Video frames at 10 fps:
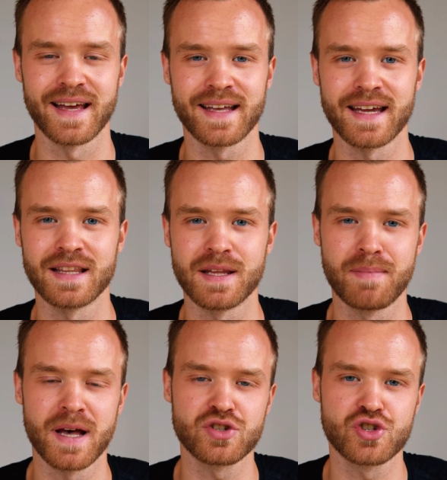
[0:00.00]
and get in the
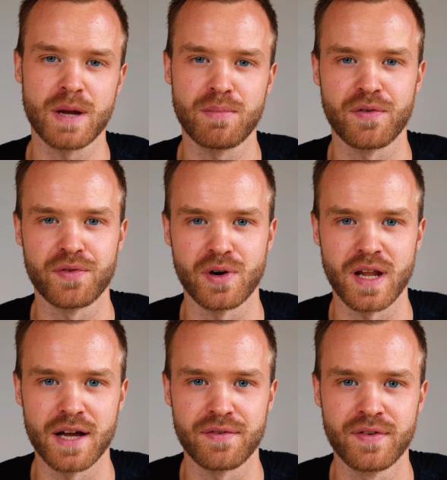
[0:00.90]
best shape of your
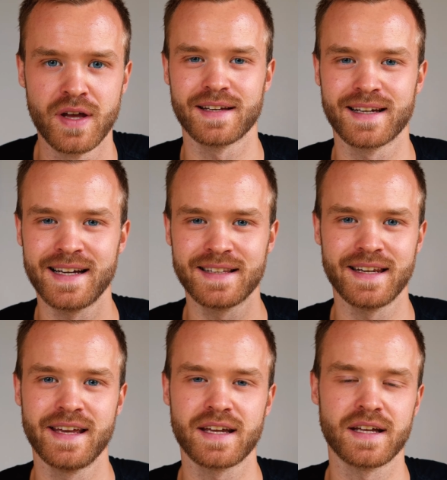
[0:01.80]
life, click the
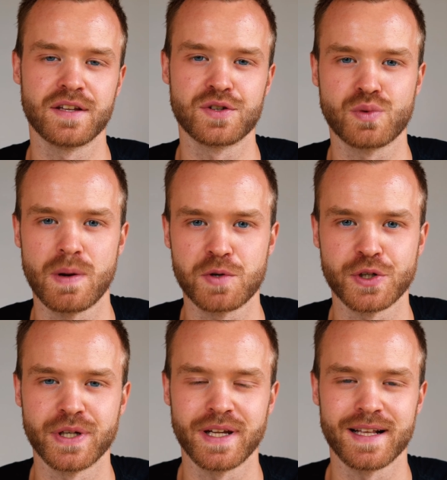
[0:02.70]
link in the description.